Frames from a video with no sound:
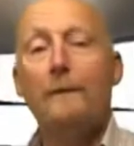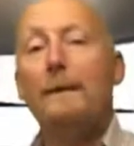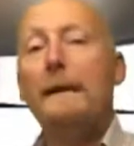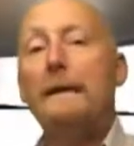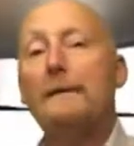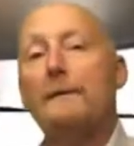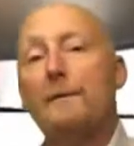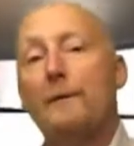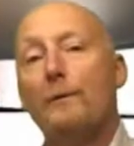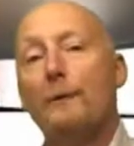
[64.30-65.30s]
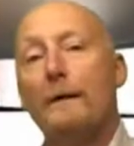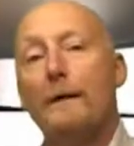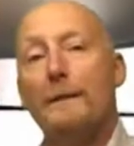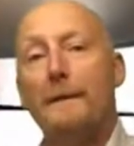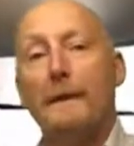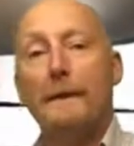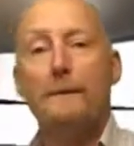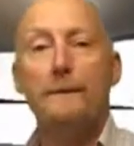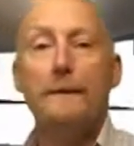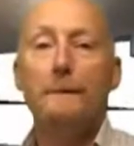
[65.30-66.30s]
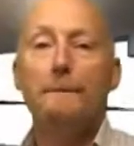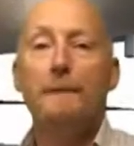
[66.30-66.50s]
the main controlled carb diets use it: